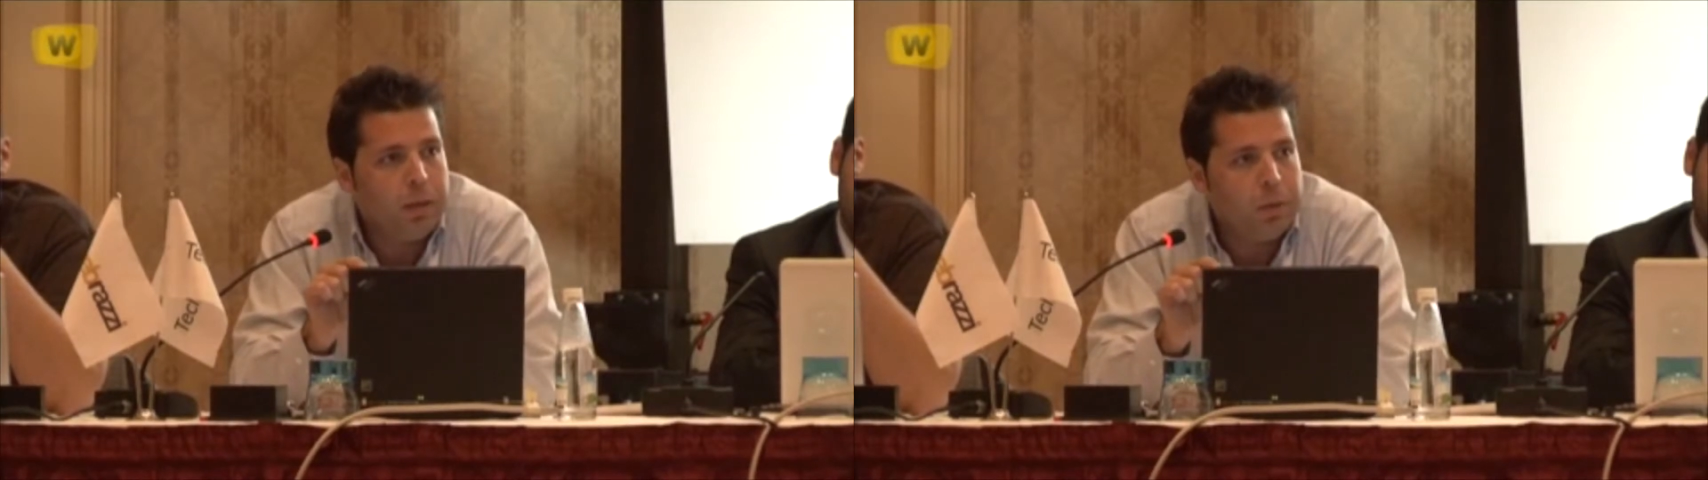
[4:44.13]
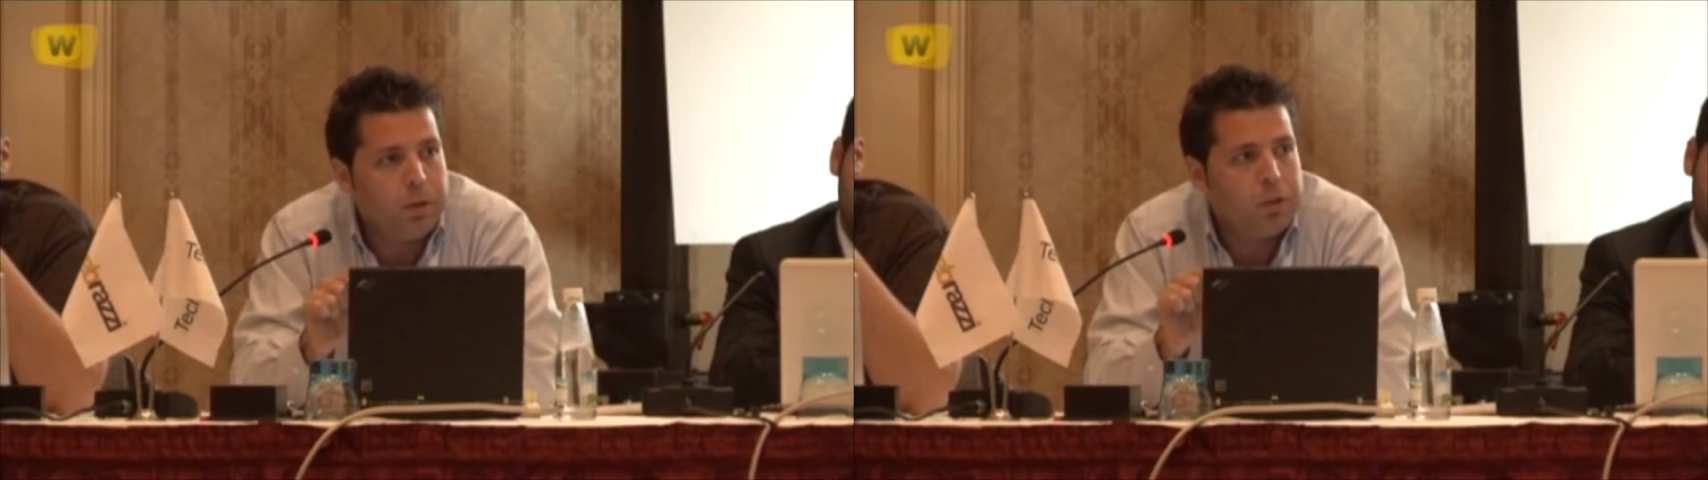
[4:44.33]

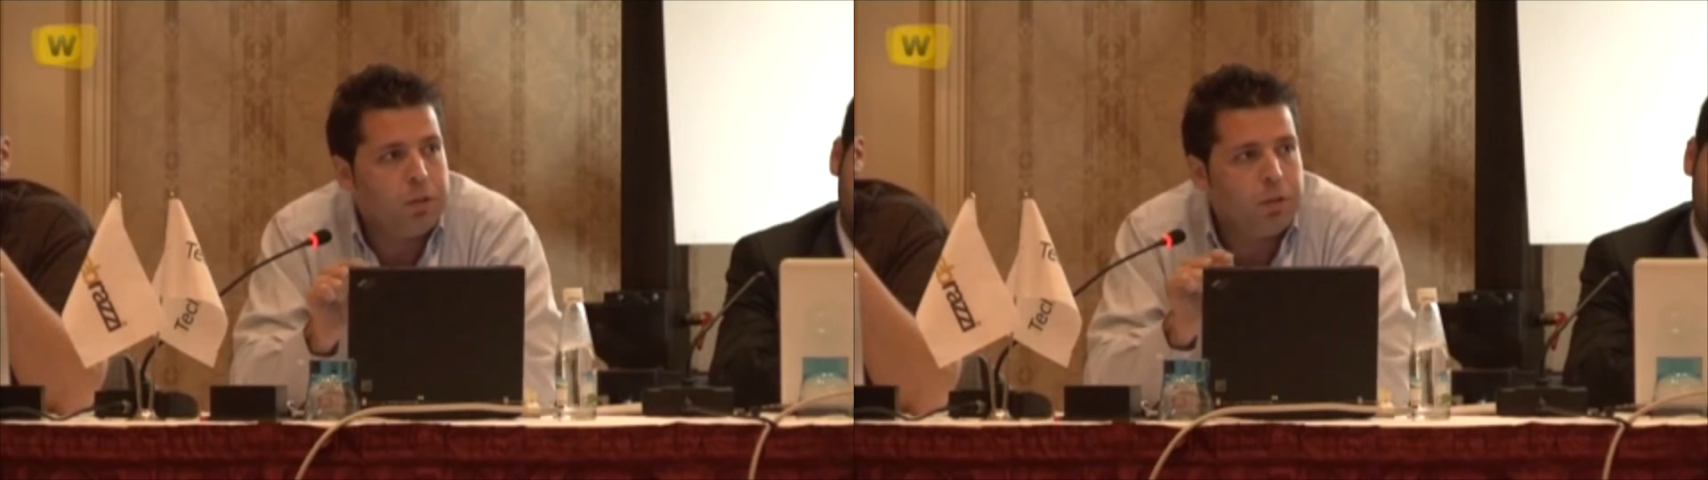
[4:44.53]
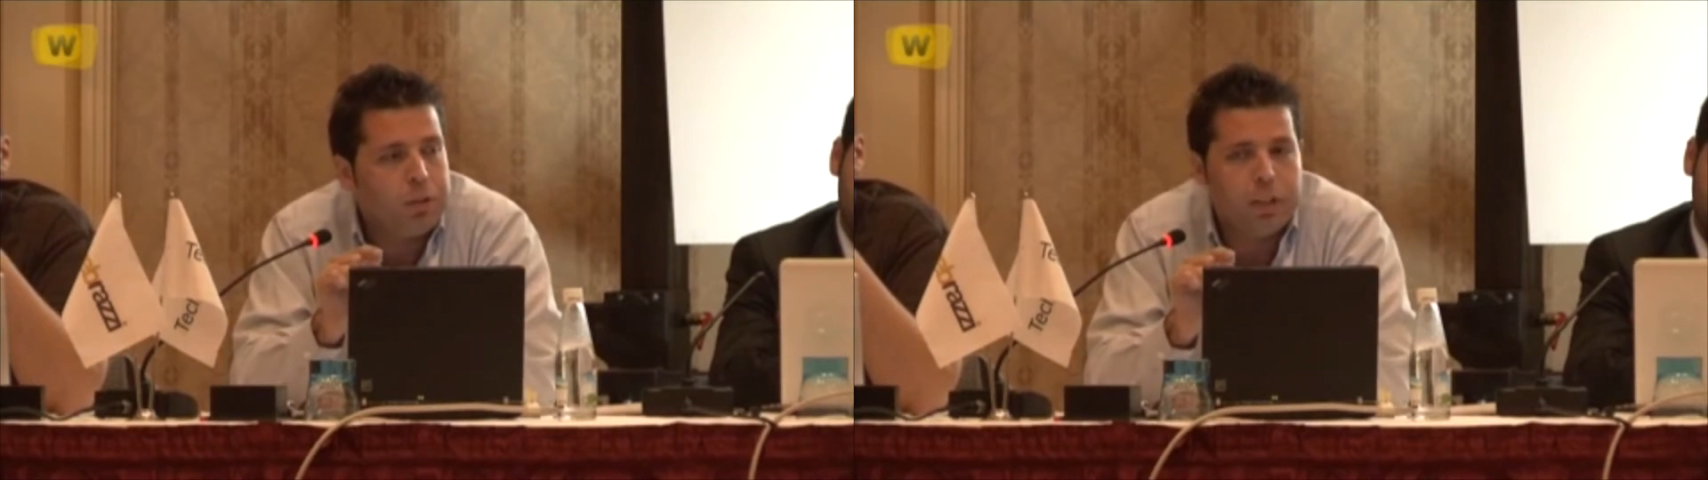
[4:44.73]

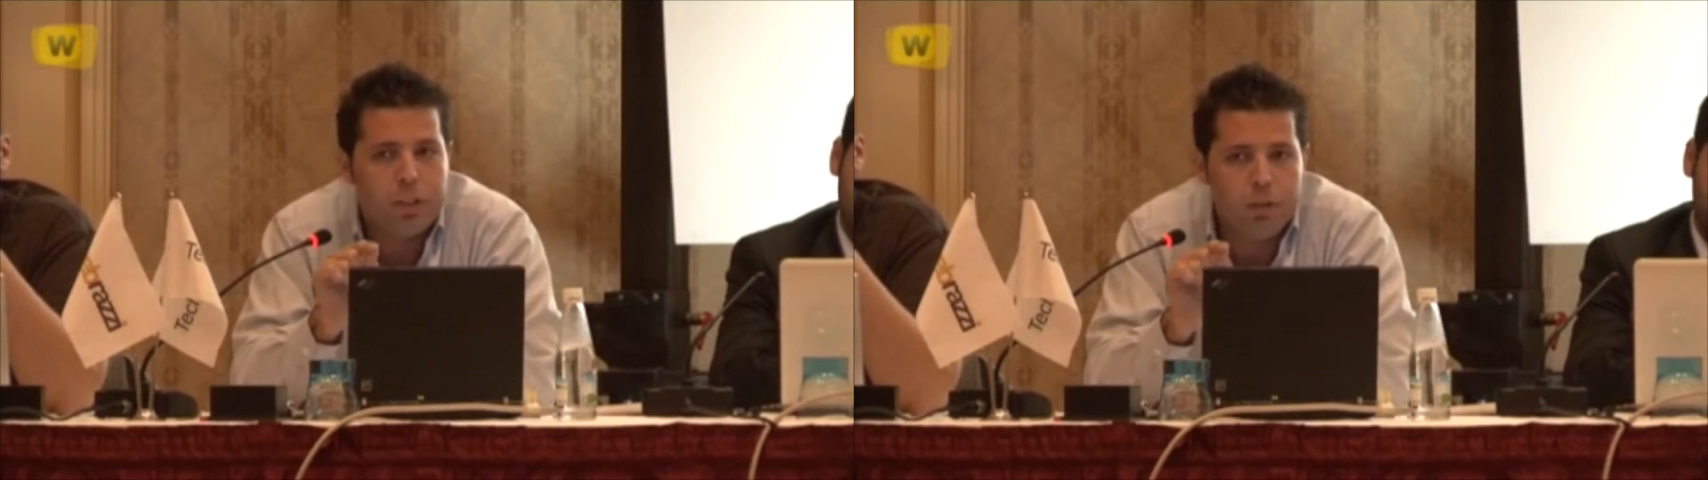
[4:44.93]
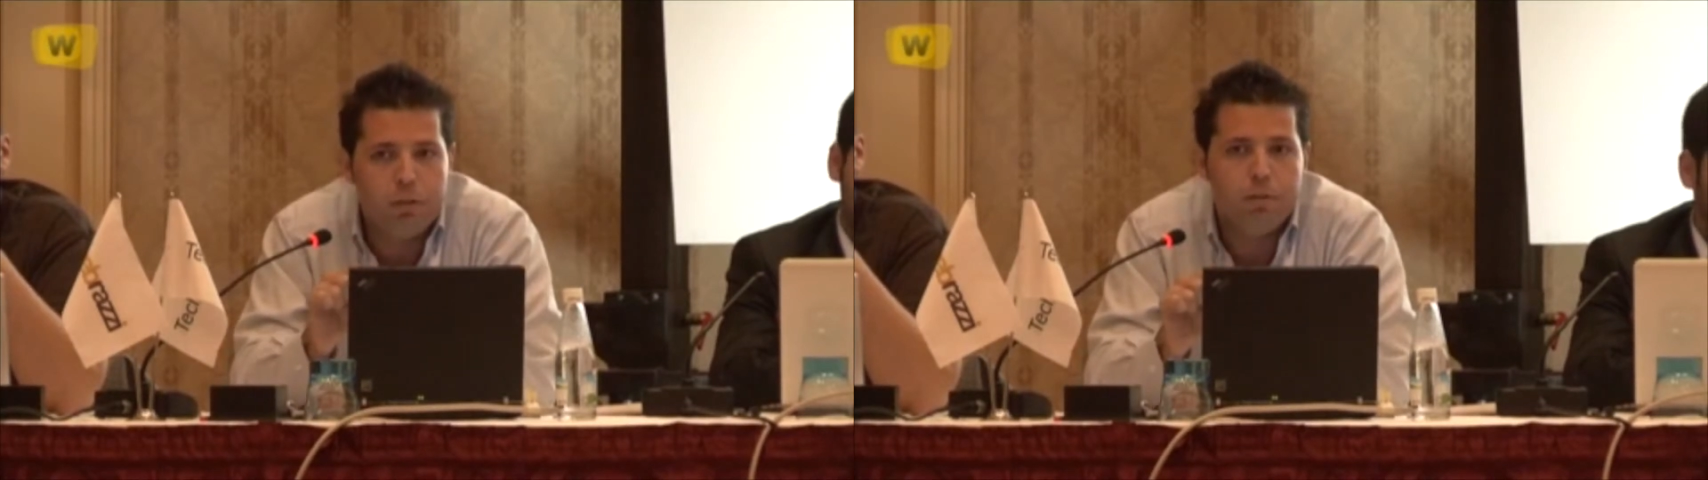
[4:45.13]
person who's
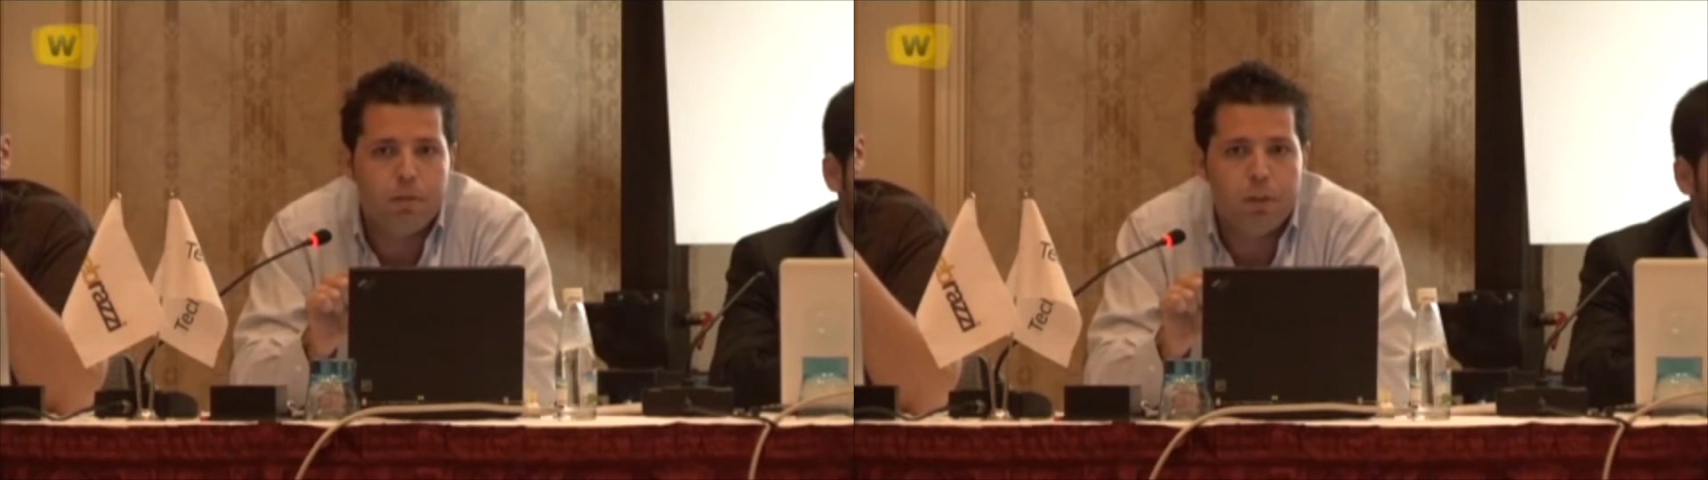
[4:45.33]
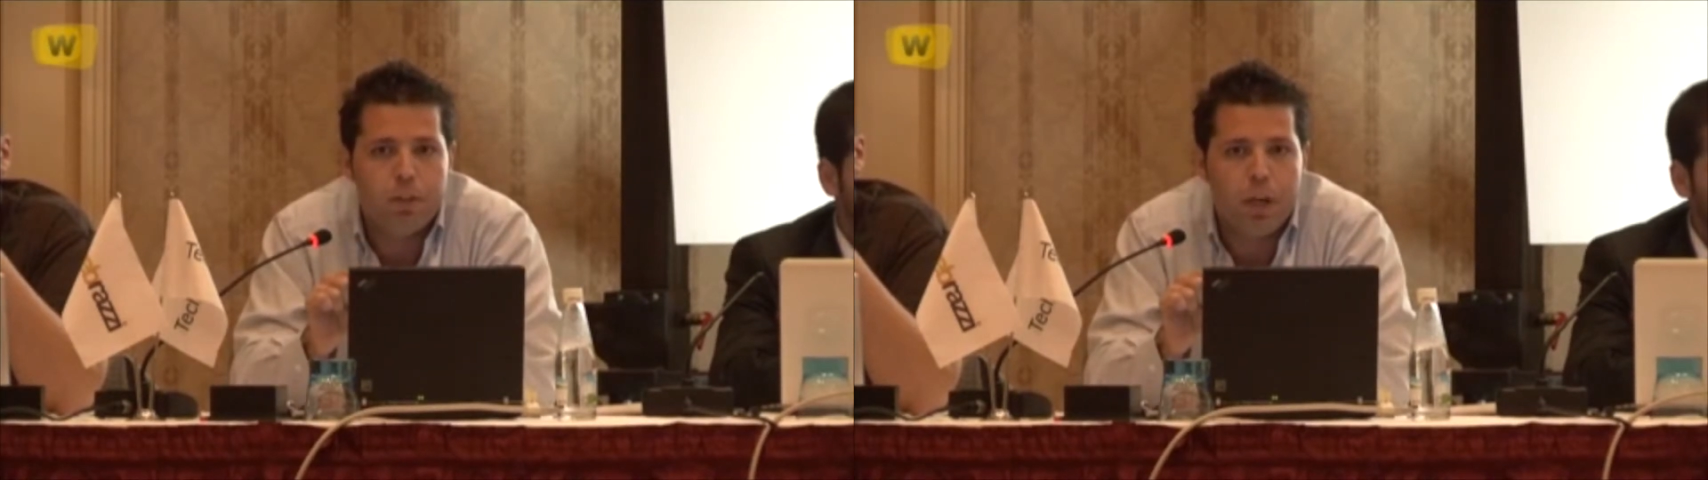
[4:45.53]
actually looking
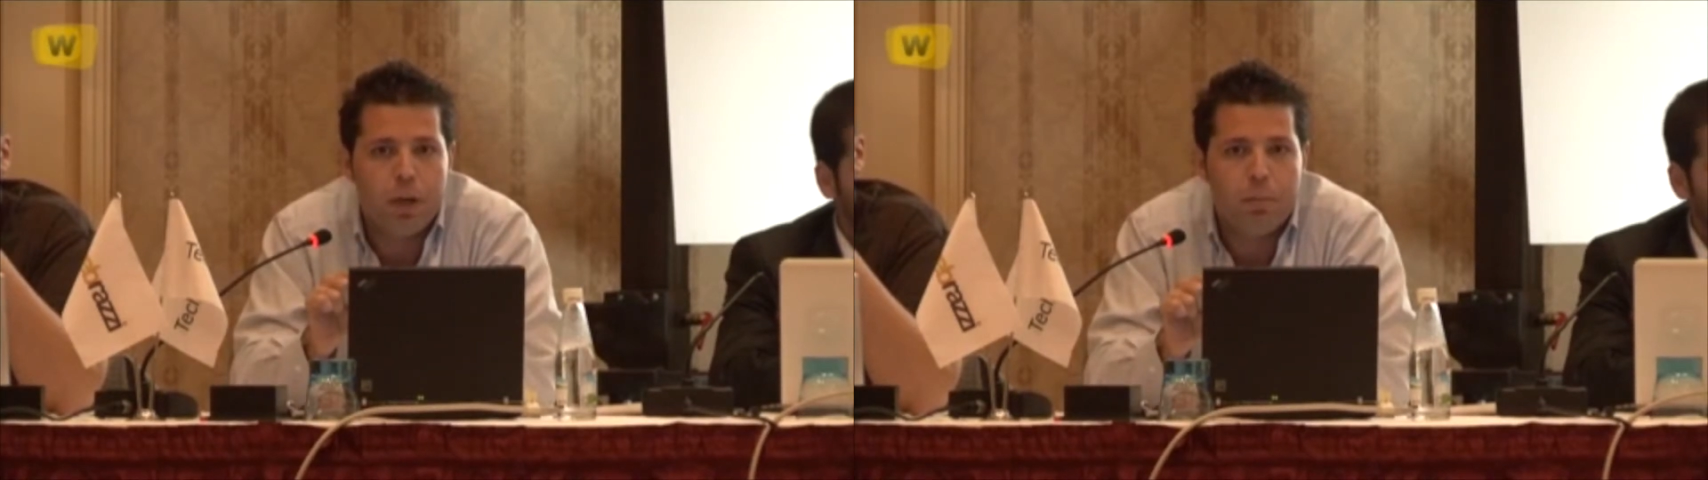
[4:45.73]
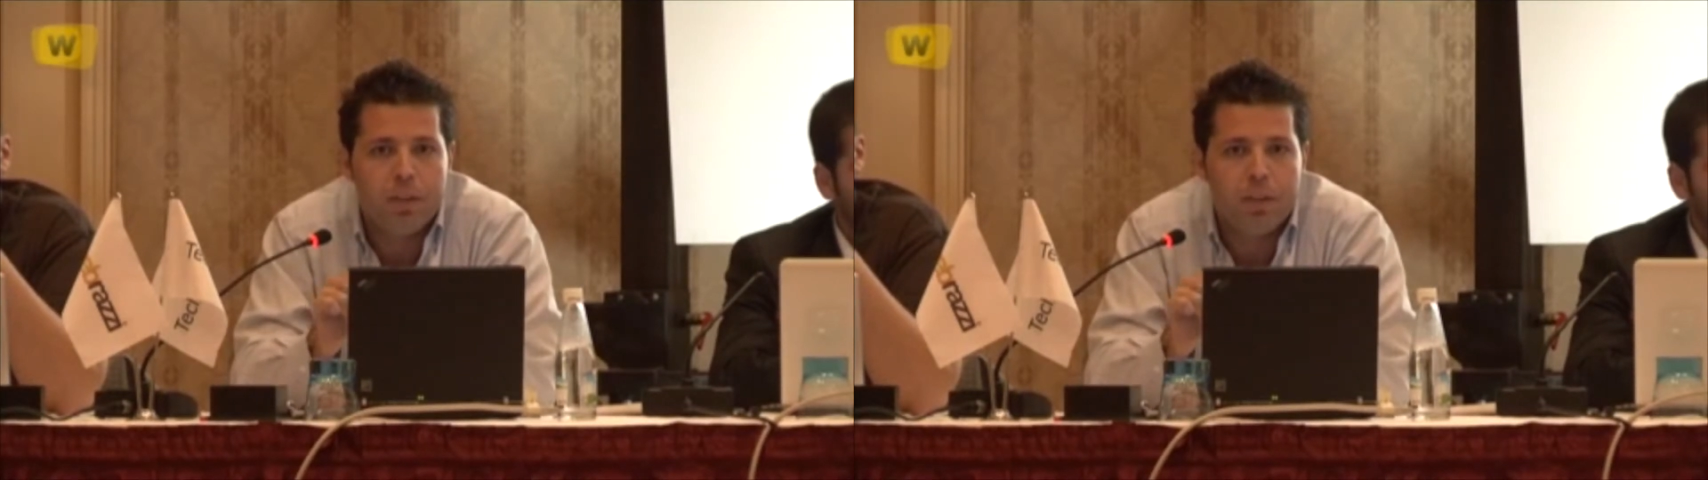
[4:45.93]
for a job,